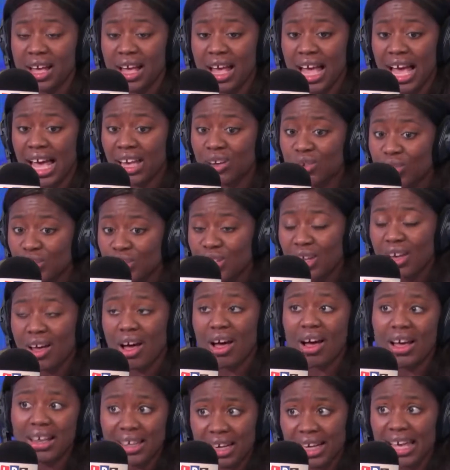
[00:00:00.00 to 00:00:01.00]
and also
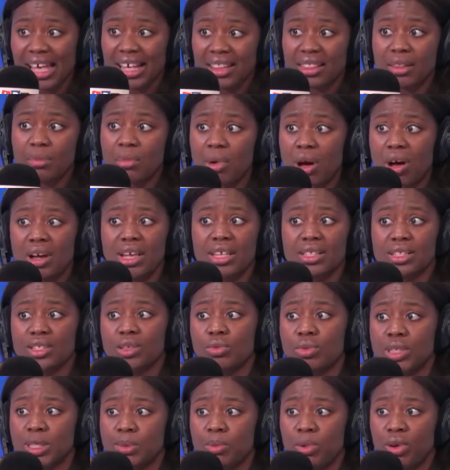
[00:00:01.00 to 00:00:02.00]
kind of get the markets to
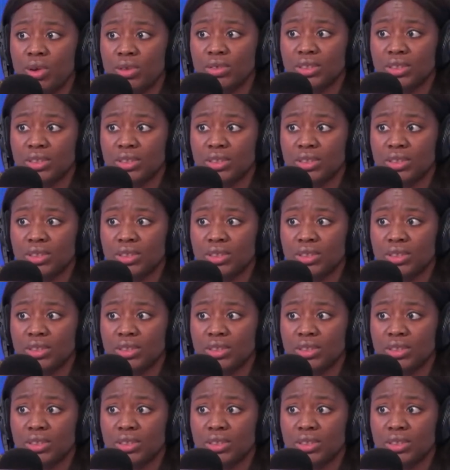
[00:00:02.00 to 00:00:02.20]
respond.